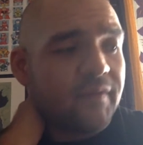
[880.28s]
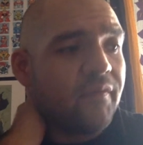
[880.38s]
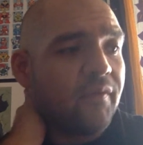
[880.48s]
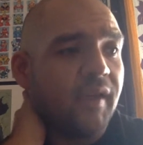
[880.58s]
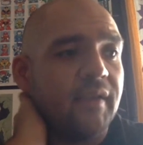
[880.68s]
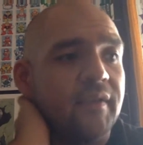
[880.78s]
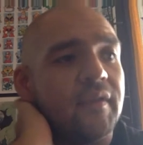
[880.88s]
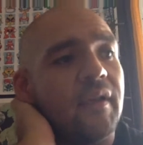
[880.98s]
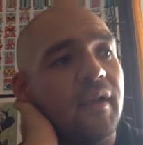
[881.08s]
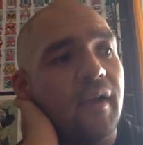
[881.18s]

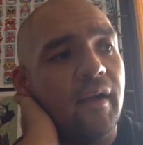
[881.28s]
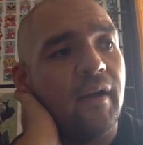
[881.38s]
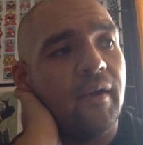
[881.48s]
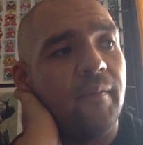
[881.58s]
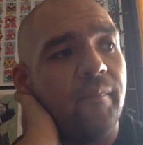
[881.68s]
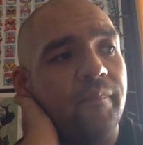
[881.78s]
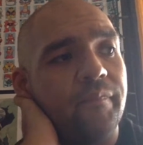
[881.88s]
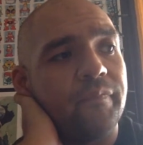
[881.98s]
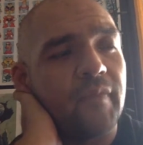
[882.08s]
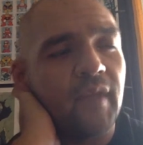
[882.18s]
greens.
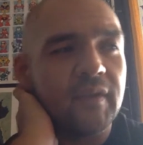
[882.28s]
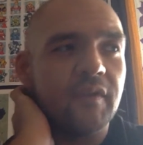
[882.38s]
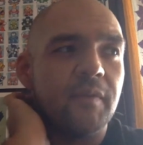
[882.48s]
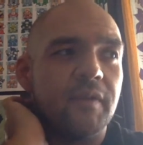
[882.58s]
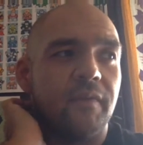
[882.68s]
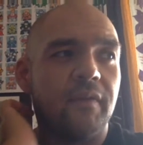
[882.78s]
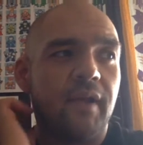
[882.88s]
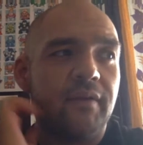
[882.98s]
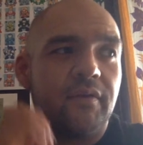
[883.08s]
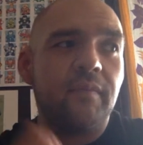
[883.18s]
Not too much fruit.
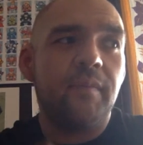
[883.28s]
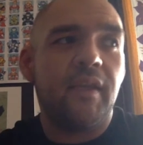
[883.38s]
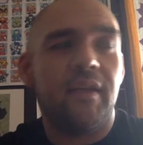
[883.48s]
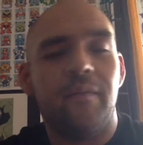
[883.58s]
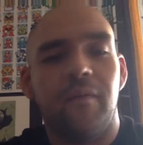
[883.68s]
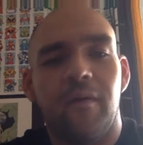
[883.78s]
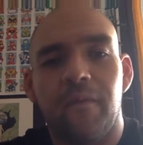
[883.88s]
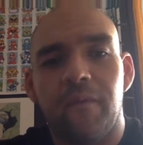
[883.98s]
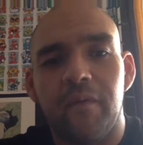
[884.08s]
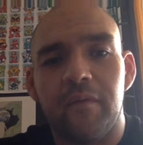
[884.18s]
I should be eating more
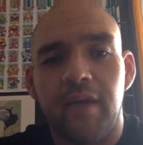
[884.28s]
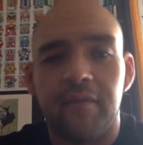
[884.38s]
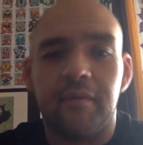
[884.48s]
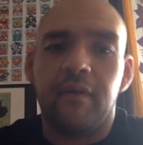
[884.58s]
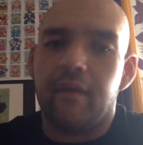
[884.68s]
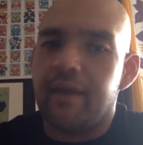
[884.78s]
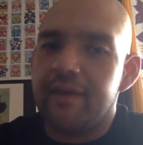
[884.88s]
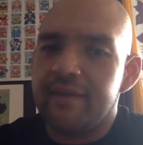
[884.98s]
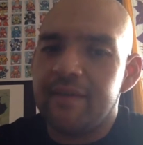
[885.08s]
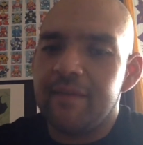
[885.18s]
fruit. I would
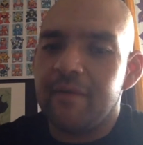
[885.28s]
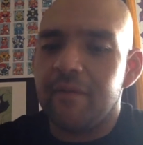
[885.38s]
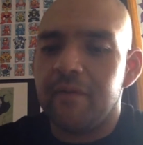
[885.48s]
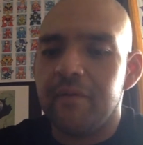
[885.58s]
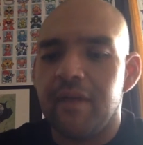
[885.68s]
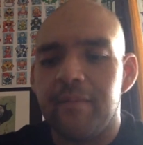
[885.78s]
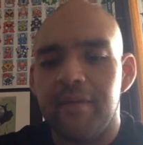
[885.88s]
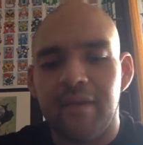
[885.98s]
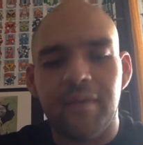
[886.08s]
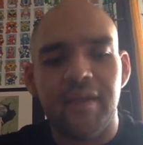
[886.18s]
like to eat more fruit. I
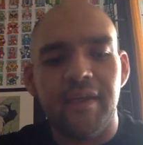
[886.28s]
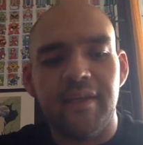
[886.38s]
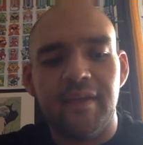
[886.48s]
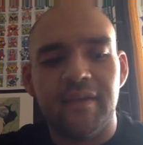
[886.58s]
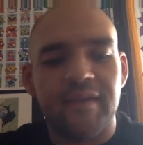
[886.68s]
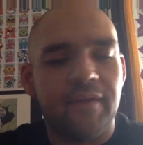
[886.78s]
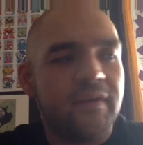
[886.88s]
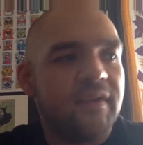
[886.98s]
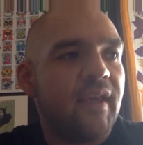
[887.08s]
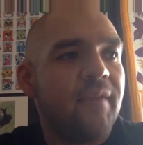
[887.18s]
mean, I'm not eating
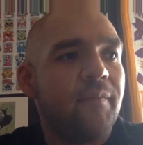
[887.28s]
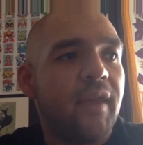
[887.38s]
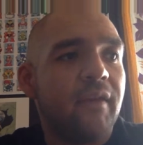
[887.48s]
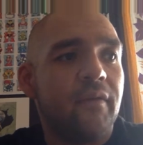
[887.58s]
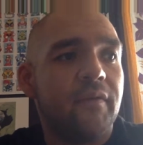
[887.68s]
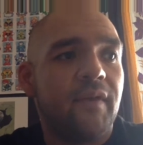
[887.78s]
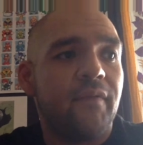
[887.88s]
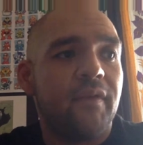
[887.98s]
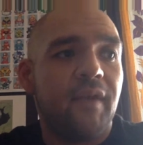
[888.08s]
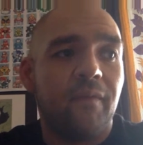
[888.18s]
7 to 8 mangoes
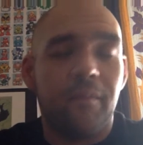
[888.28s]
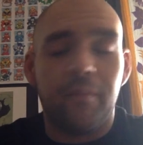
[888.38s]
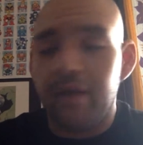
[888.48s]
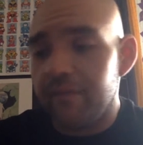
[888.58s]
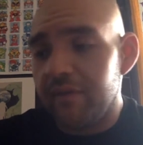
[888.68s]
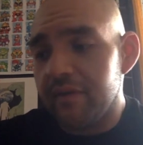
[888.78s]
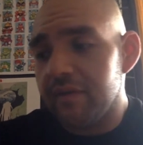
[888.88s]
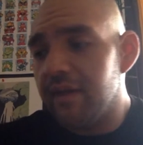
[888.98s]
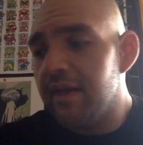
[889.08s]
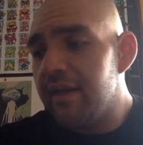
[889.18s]
every day for
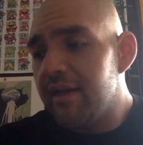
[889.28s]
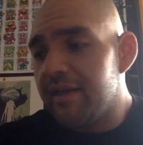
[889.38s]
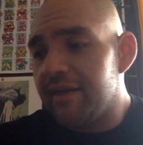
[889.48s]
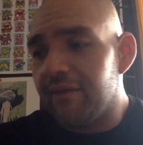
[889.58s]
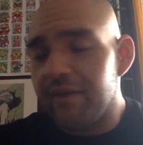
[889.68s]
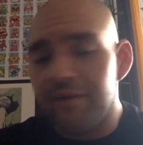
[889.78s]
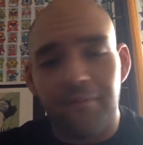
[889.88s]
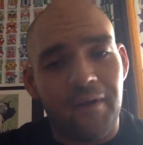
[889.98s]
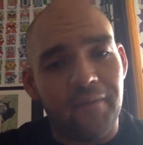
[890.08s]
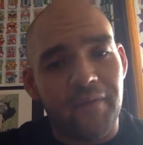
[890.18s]
breakfast, like a
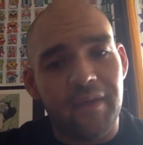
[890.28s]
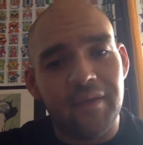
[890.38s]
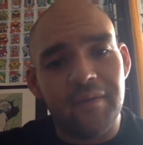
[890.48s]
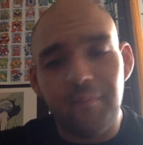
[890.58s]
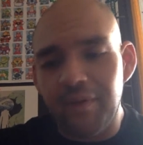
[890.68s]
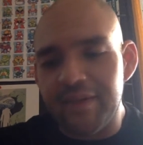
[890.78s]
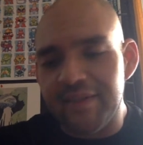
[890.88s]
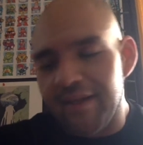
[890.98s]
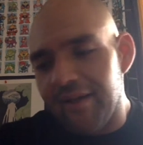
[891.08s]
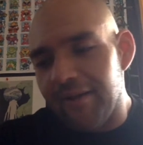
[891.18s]
raw vegan.
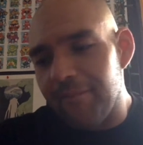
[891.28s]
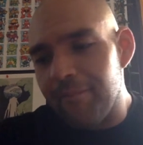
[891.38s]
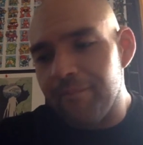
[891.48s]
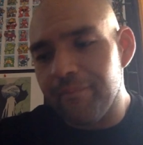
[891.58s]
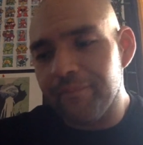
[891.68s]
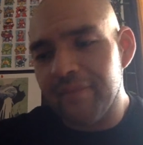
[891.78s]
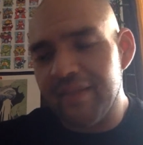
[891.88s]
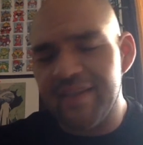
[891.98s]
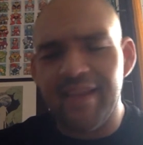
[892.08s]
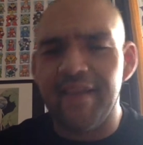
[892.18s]
But
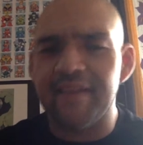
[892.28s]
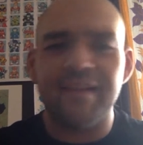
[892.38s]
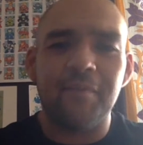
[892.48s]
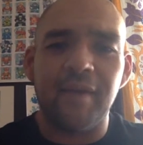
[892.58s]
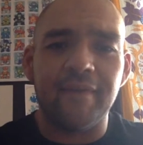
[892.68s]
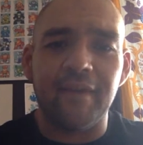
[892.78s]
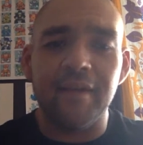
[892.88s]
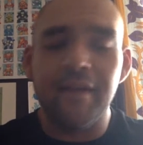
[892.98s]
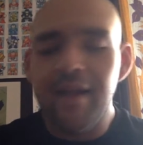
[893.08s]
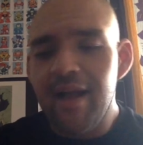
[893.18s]
because that's not my thing.
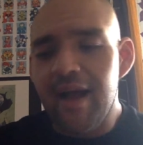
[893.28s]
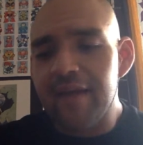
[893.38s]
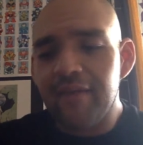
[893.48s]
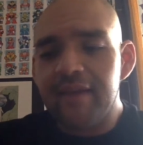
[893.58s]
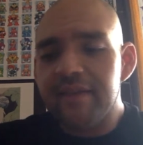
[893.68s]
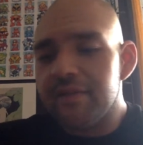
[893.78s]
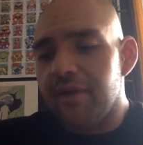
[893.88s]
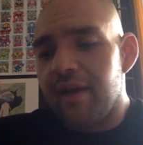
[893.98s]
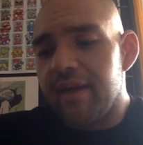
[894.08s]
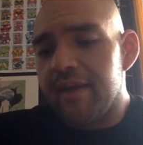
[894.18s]
I'd like to
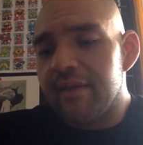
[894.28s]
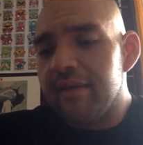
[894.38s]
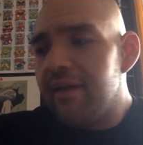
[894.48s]
try it,